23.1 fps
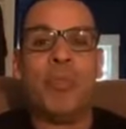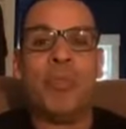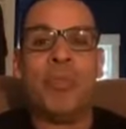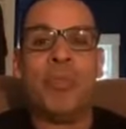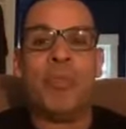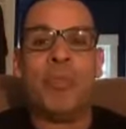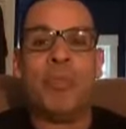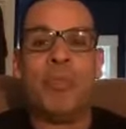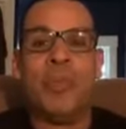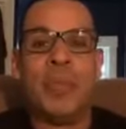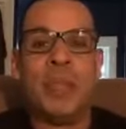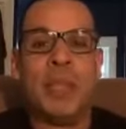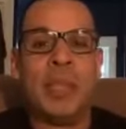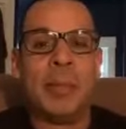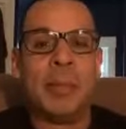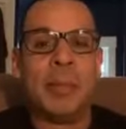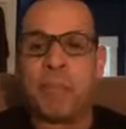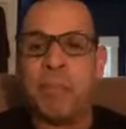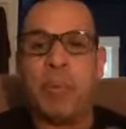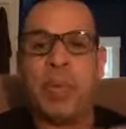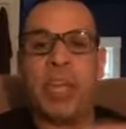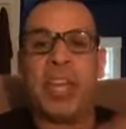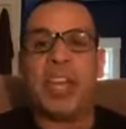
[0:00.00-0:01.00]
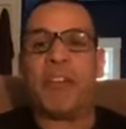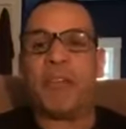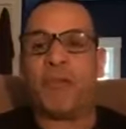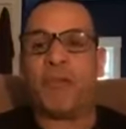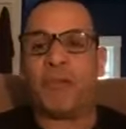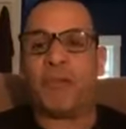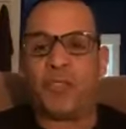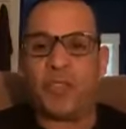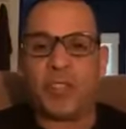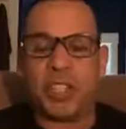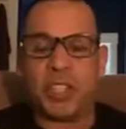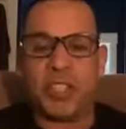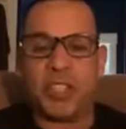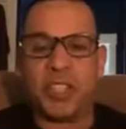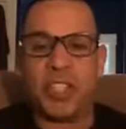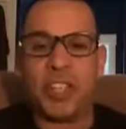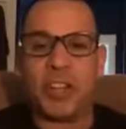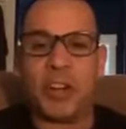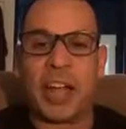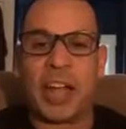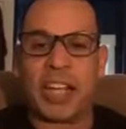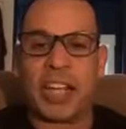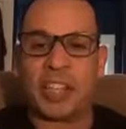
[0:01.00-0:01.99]
like biff your
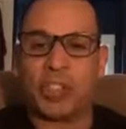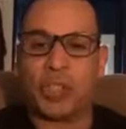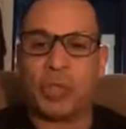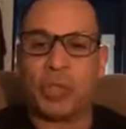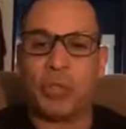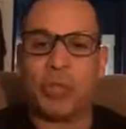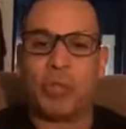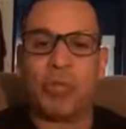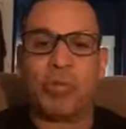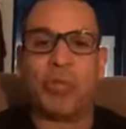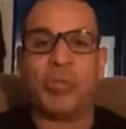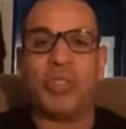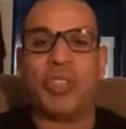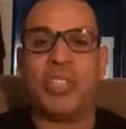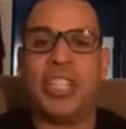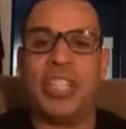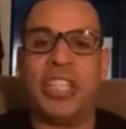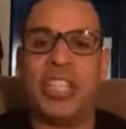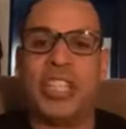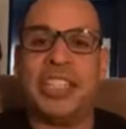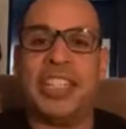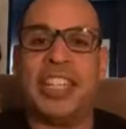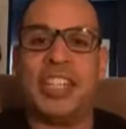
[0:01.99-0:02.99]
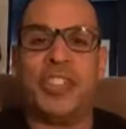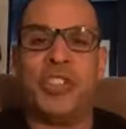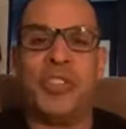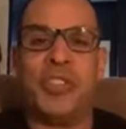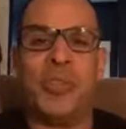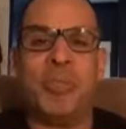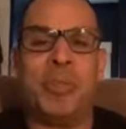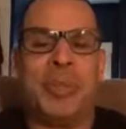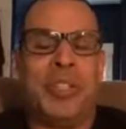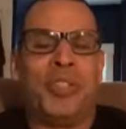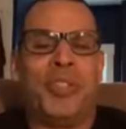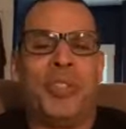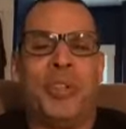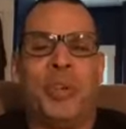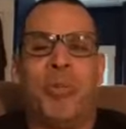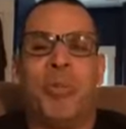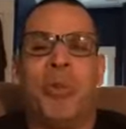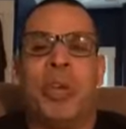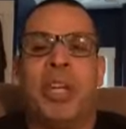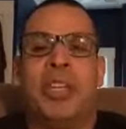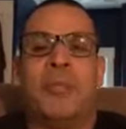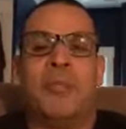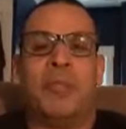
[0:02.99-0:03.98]
actual routine that you've been doing
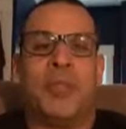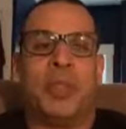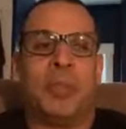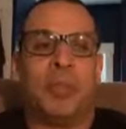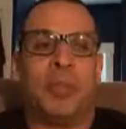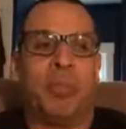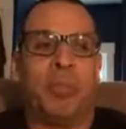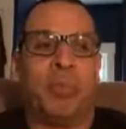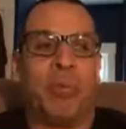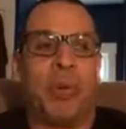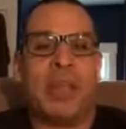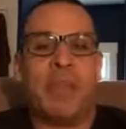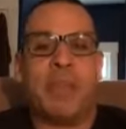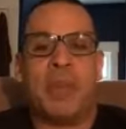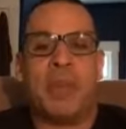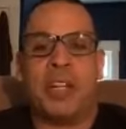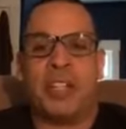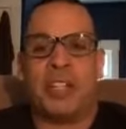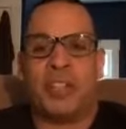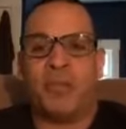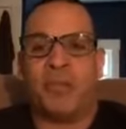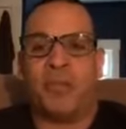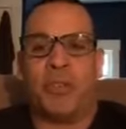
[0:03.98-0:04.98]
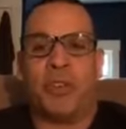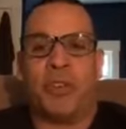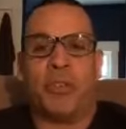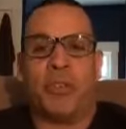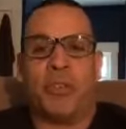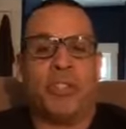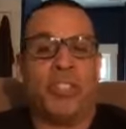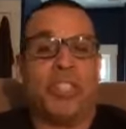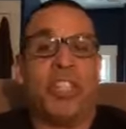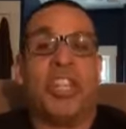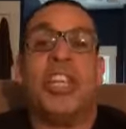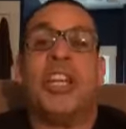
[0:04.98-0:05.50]
pretty much for years.